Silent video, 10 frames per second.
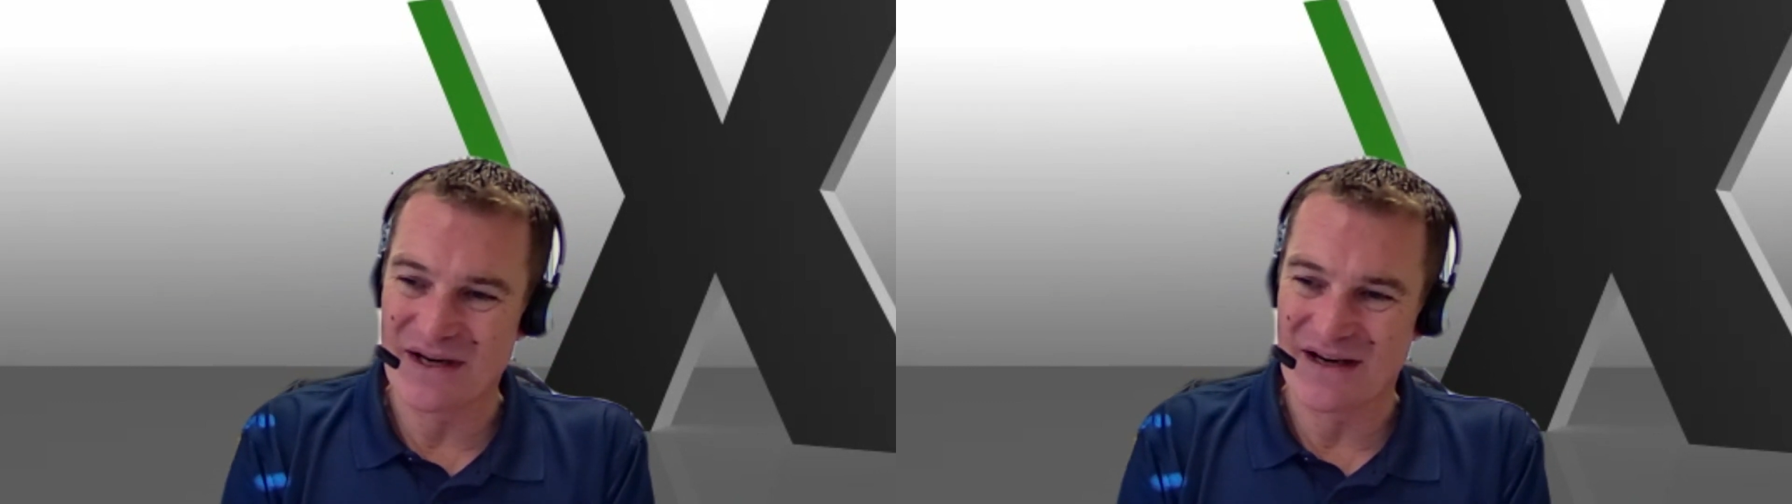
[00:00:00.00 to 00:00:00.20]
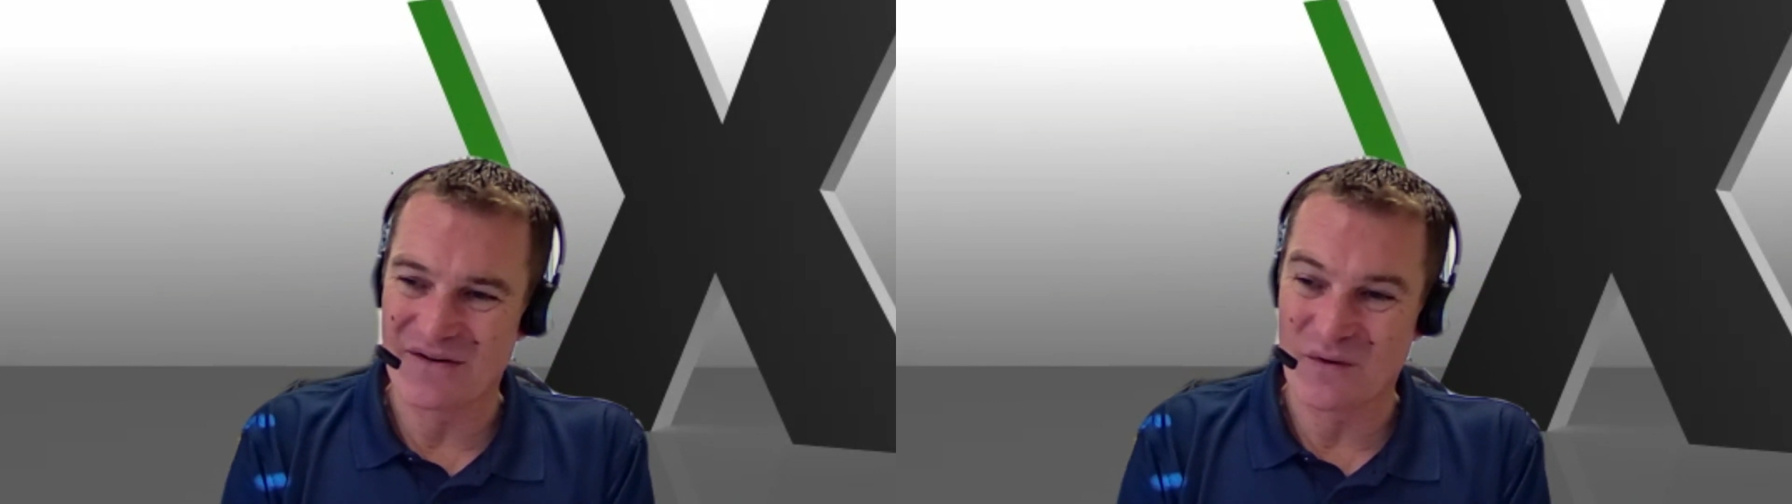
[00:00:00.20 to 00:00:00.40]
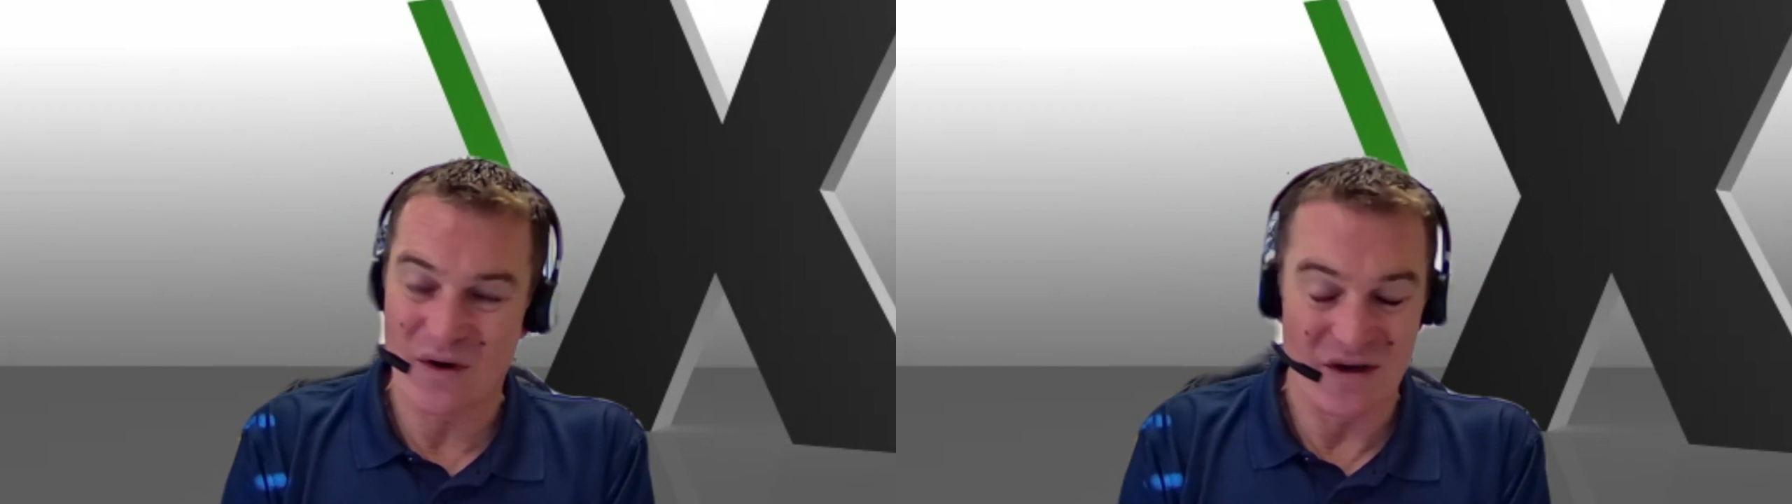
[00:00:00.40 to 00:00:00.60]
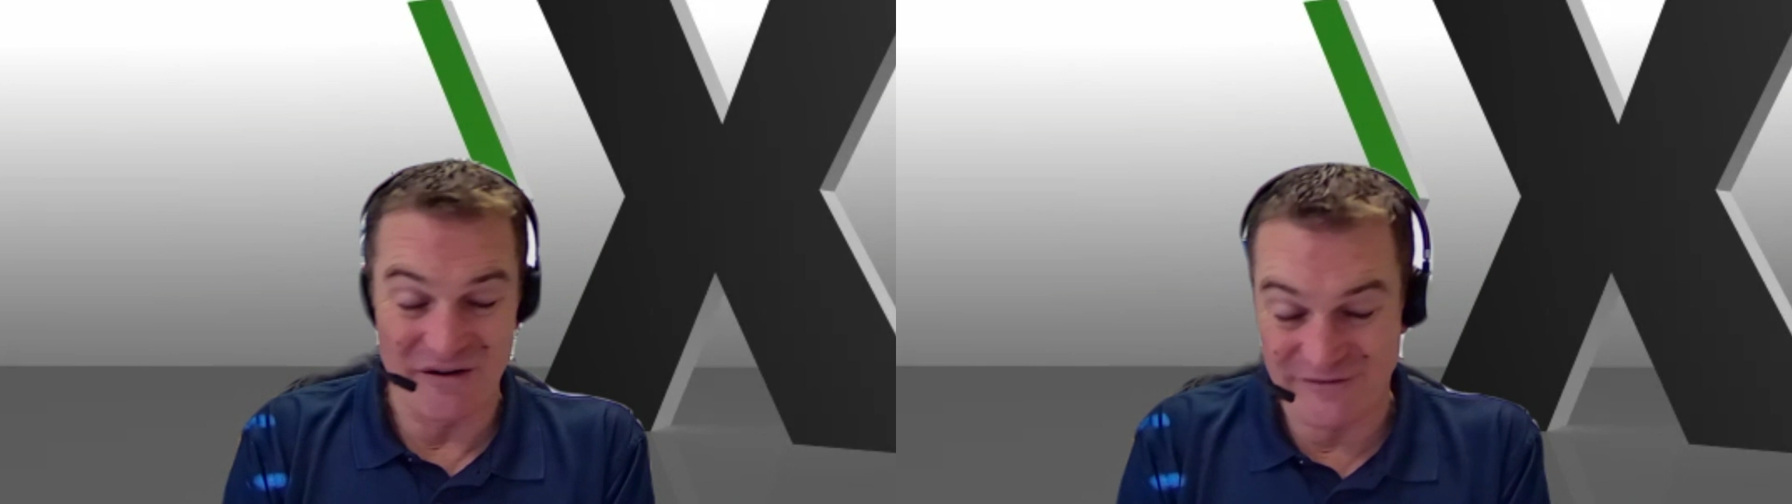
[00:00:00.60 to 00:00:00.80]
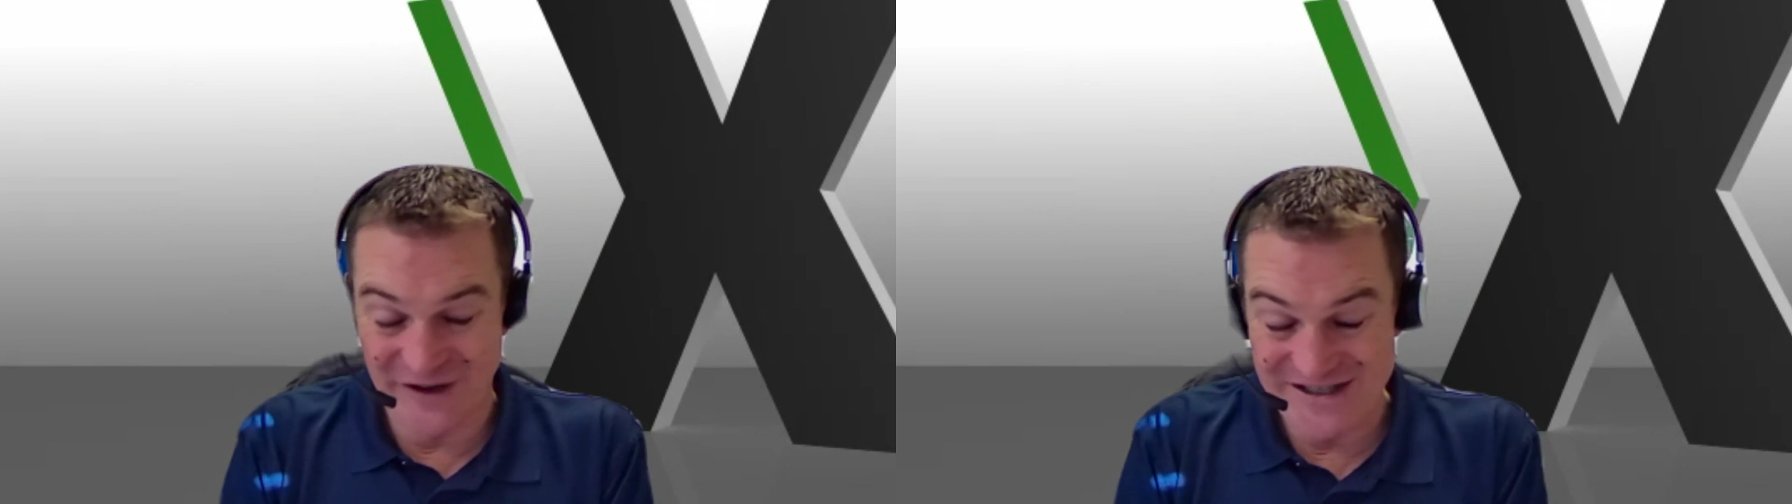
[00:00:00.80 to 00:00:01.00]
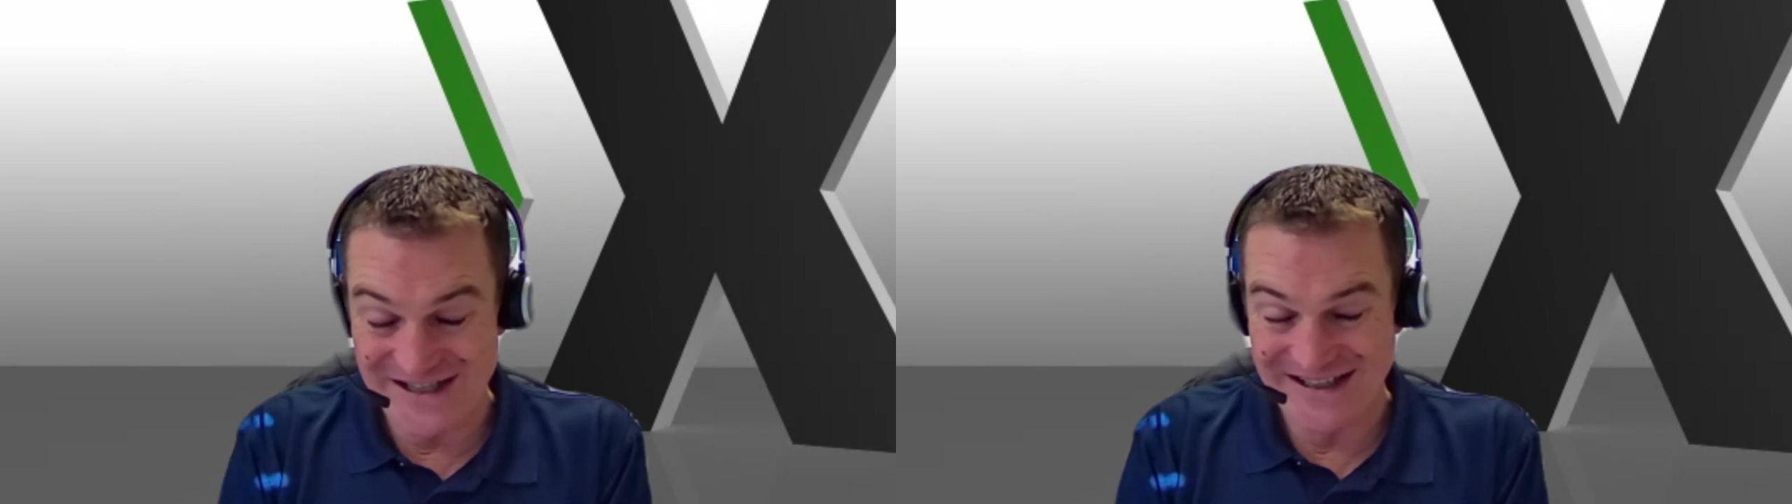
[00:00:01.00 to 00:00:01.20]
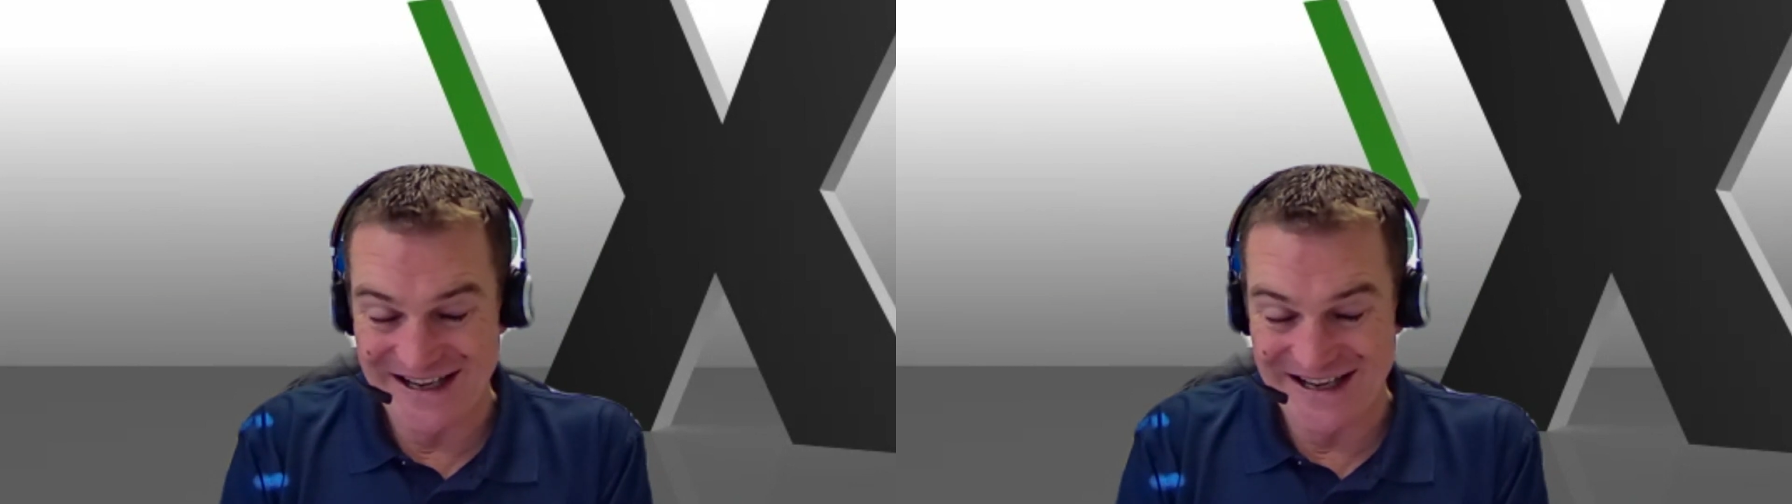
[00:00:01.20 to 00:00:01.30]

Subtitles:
quite a lot of flooding